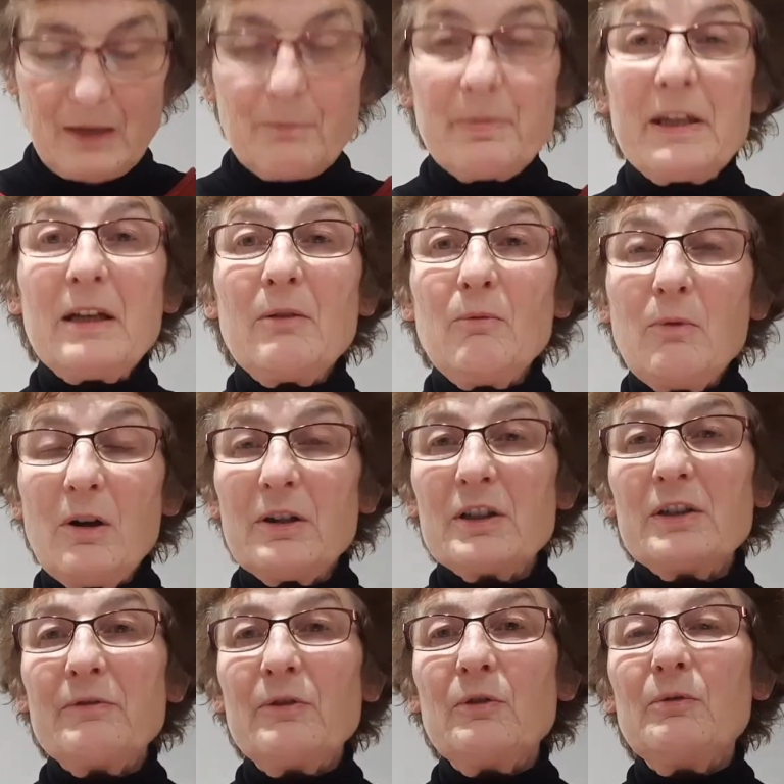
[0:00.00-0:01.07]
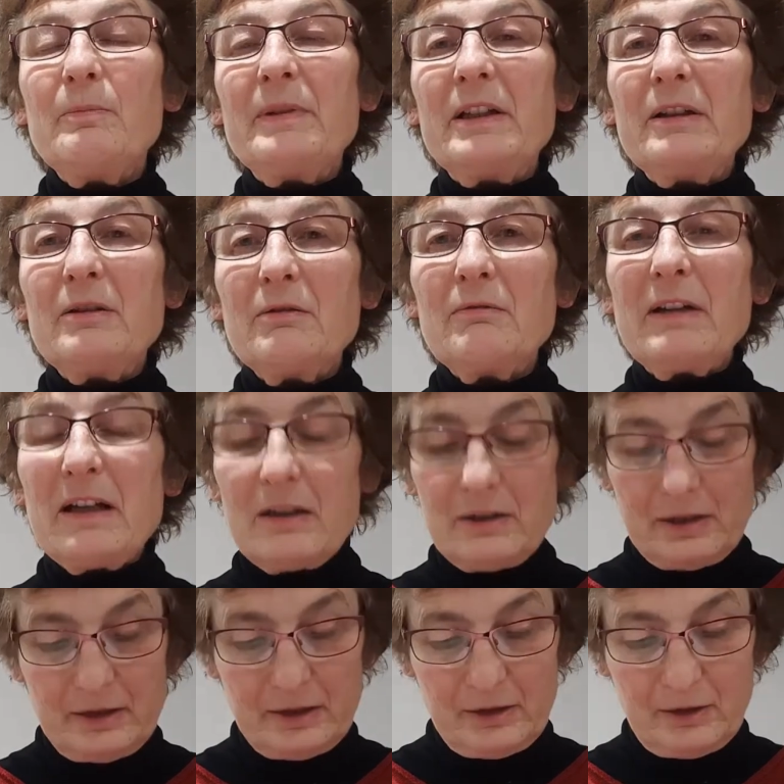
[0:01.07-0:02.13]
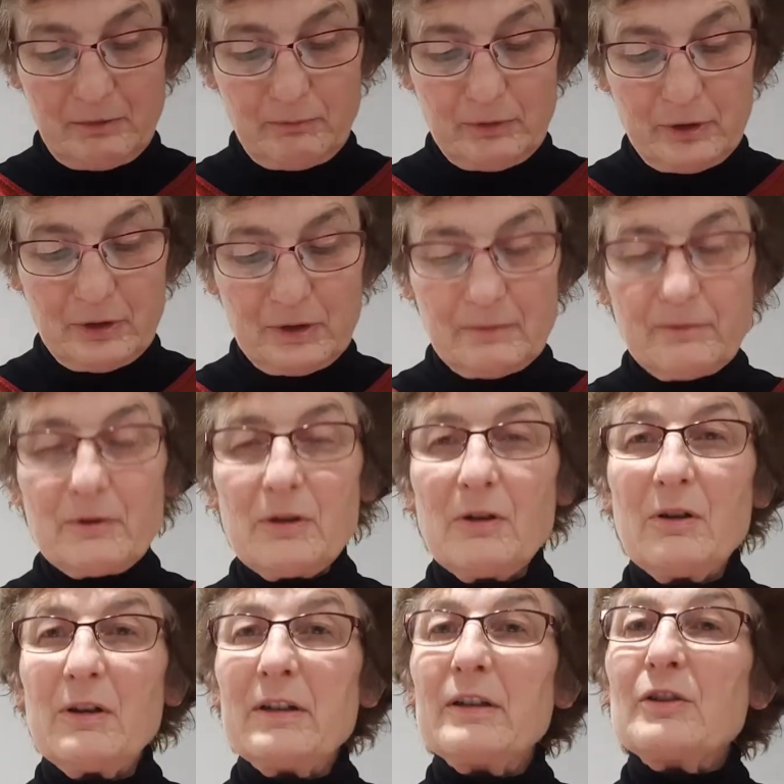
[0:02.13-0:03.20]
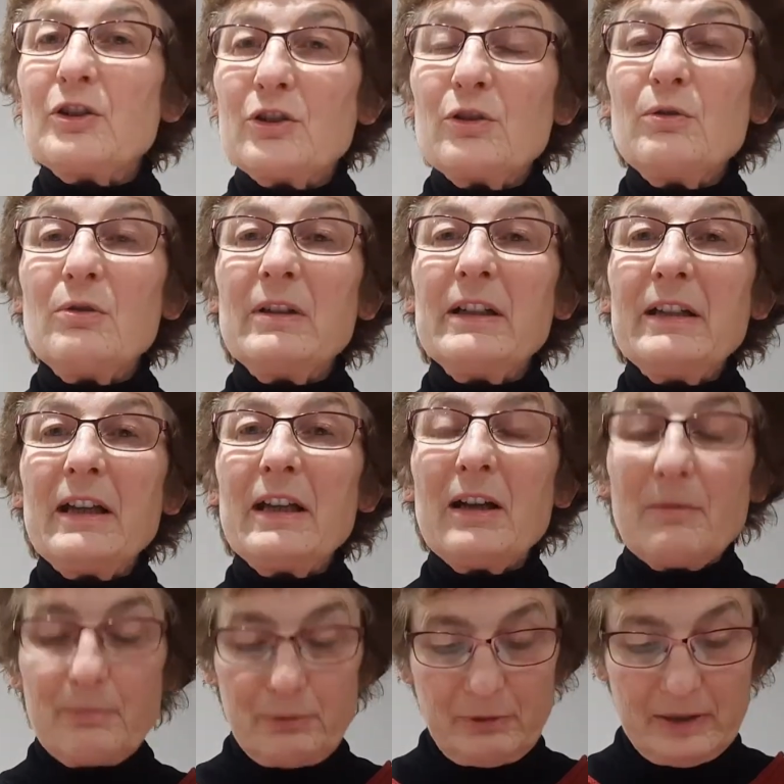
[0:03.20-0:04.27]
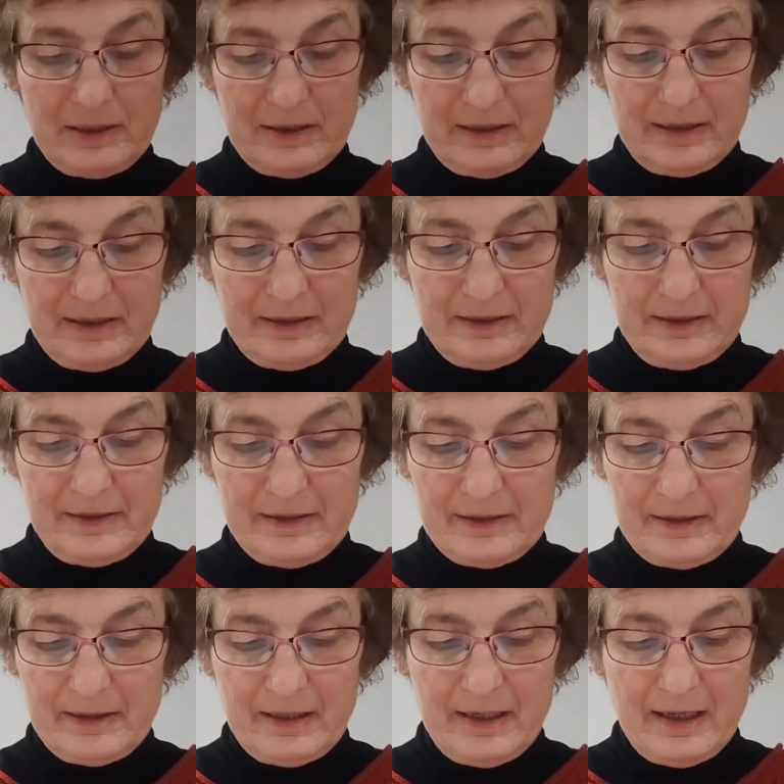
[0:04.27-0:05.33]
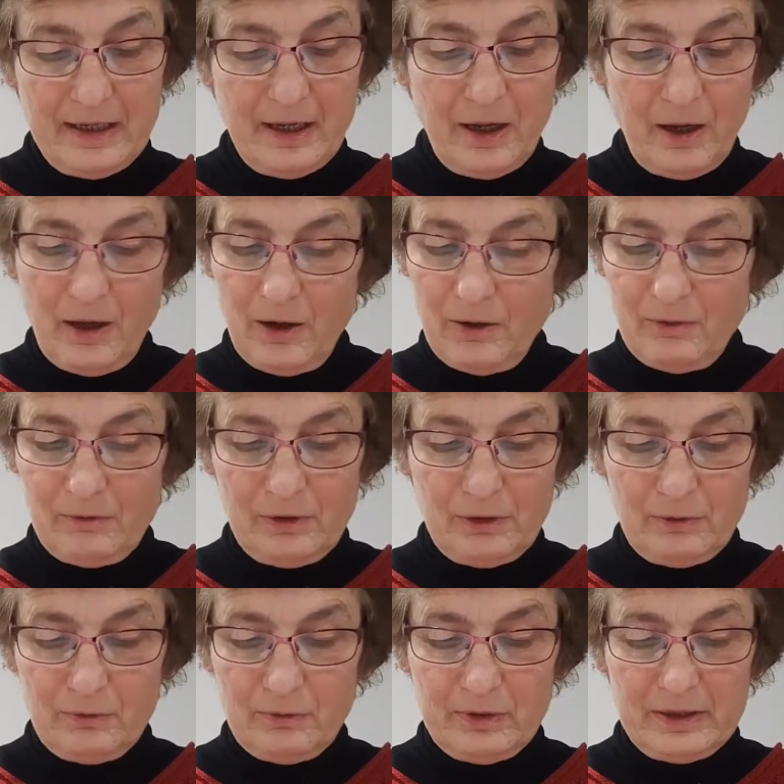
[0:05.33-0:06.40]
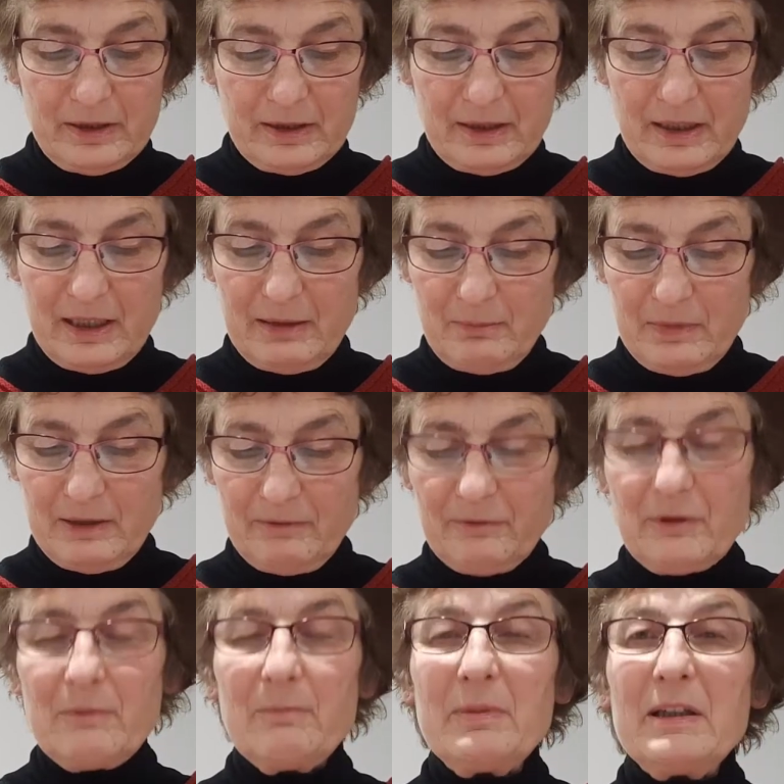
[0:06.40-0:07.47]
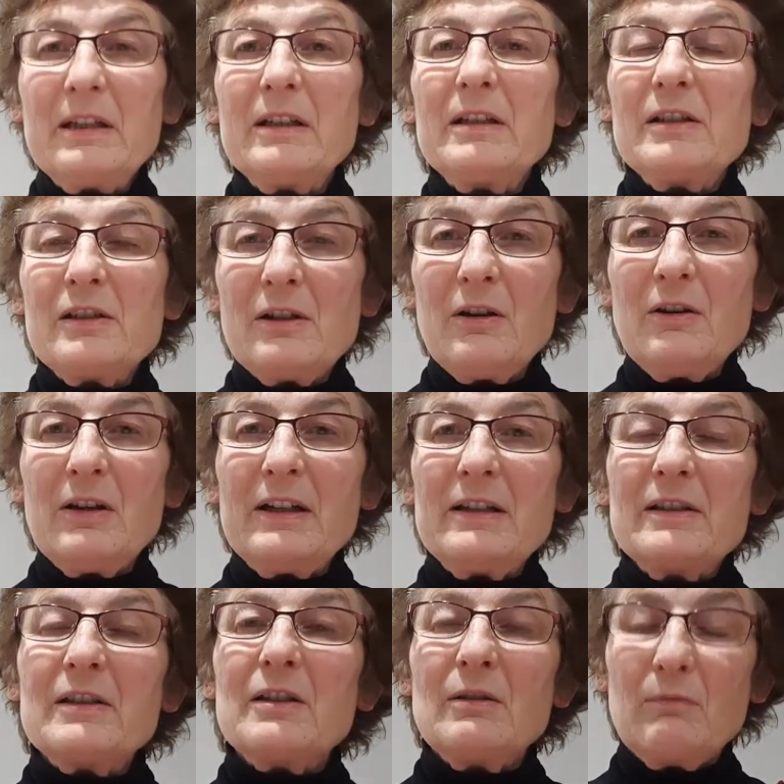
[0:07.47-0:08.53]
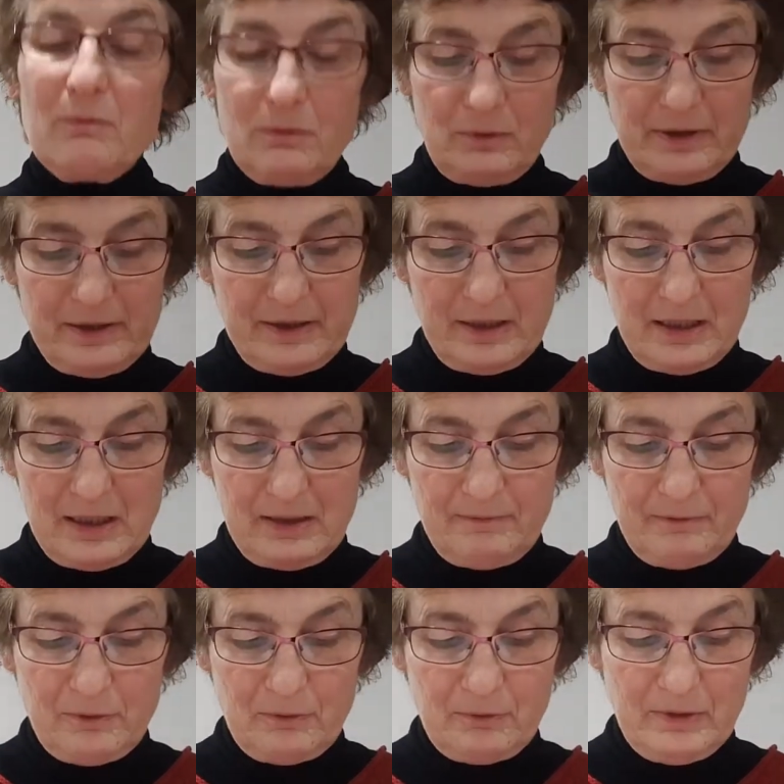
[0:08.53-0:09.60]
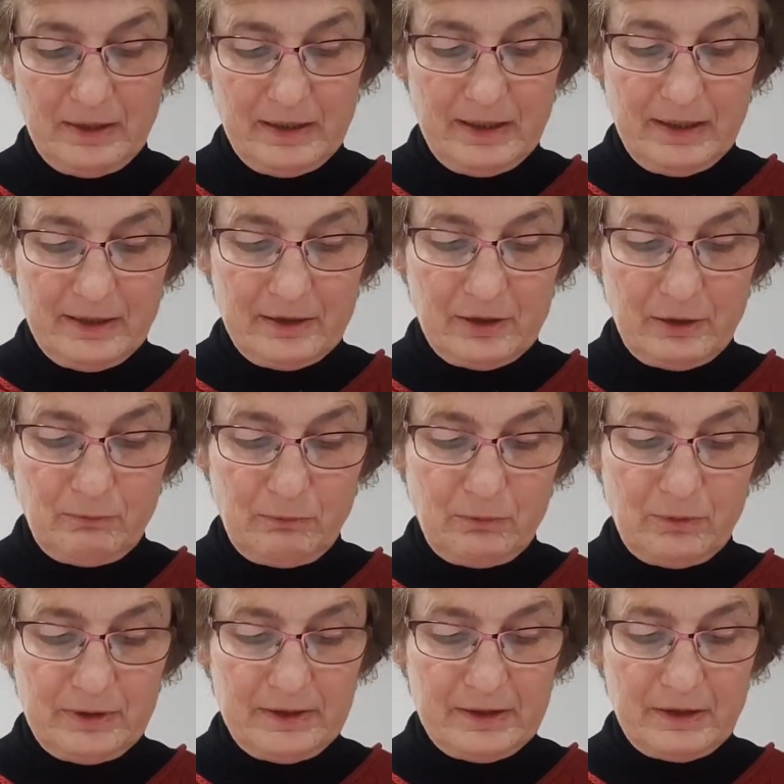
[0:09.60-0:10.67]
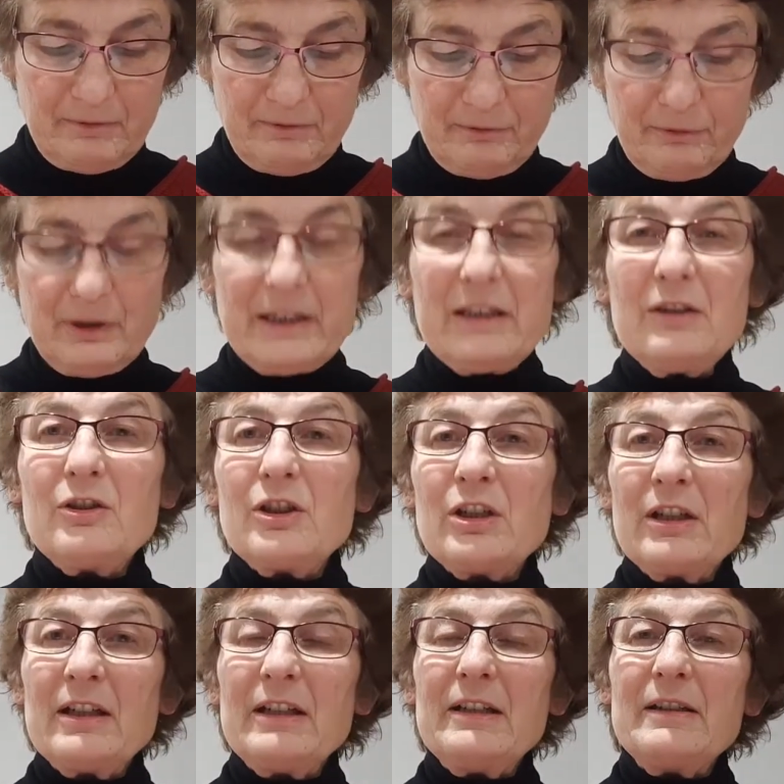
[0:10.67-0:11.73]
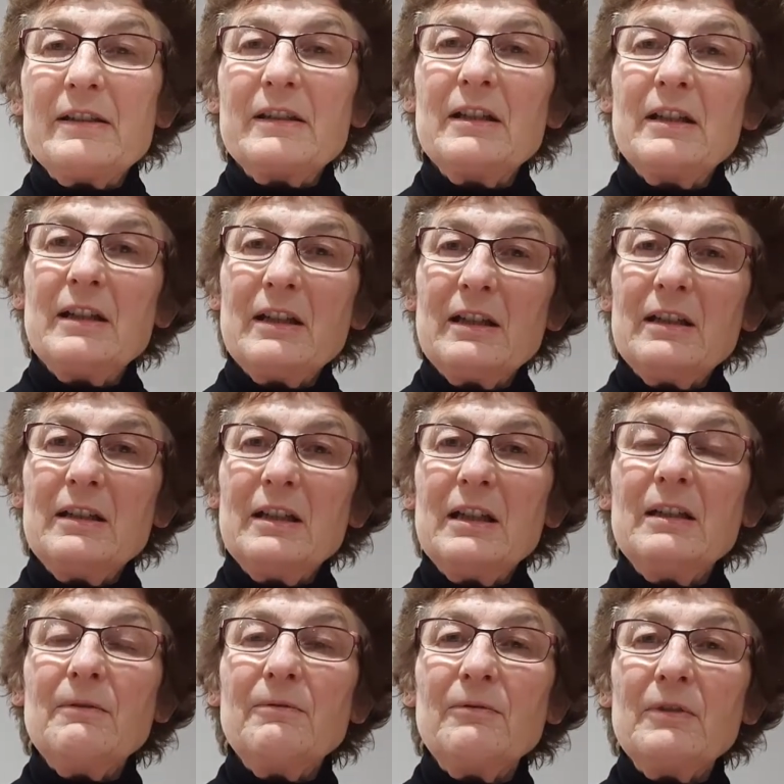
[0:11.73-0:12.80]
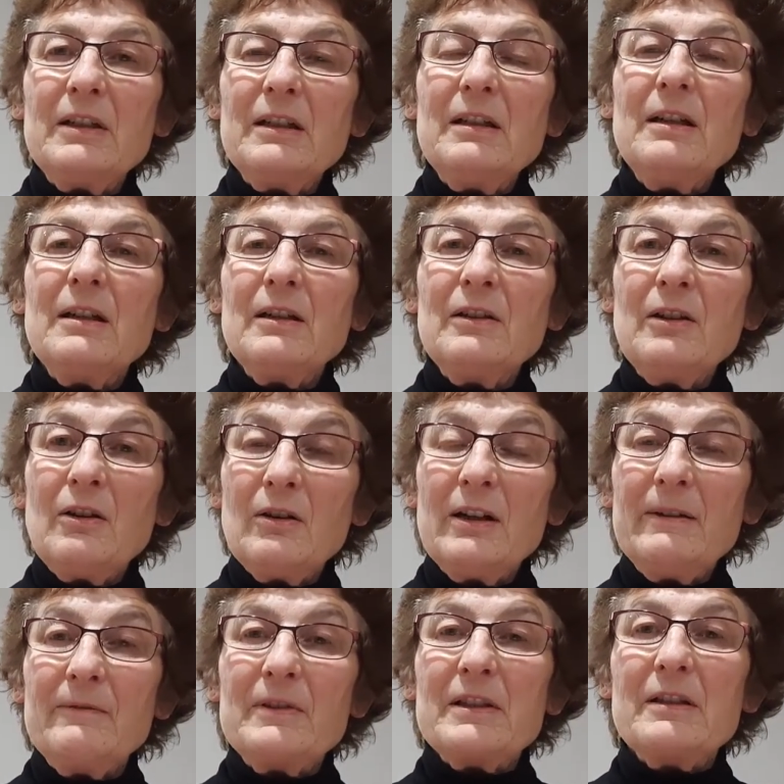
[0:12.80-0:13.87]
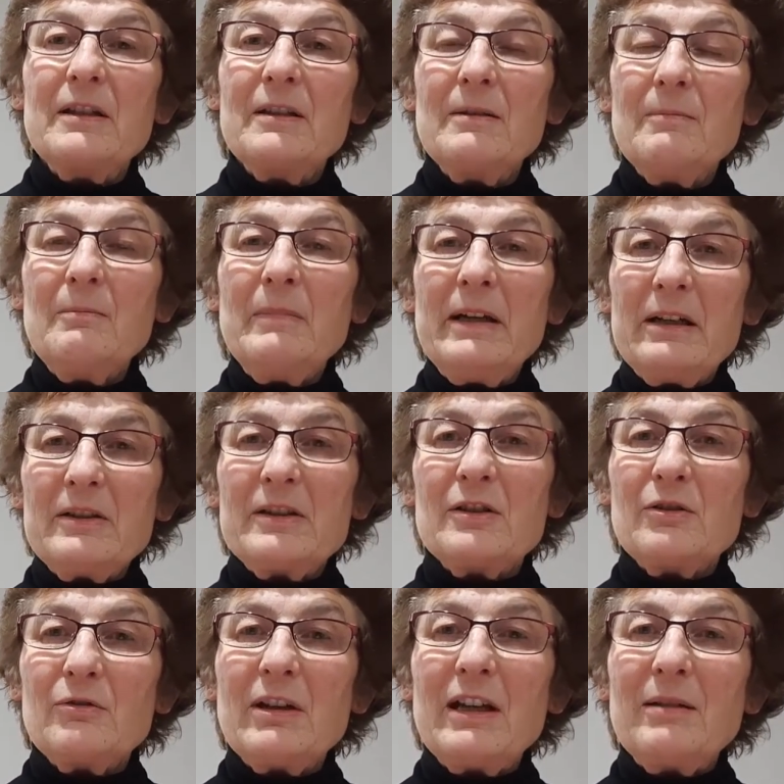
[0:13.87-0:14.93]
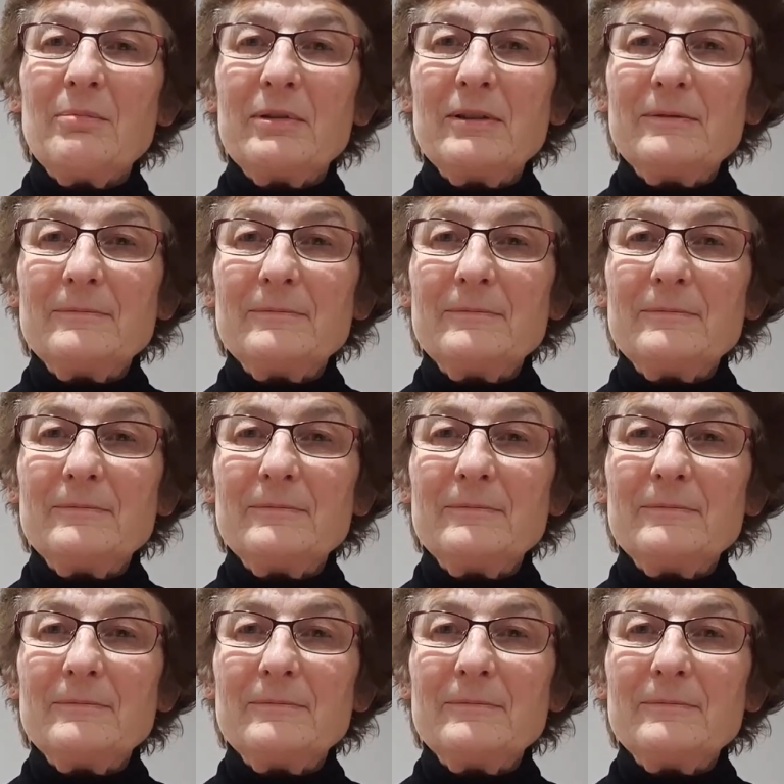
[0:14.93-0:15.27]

being watchful, being grounded in the Word of God. And surely our prayer is, O Lord, keep me from being enticed towards evil, towards the free cheese in every life's mousetrap.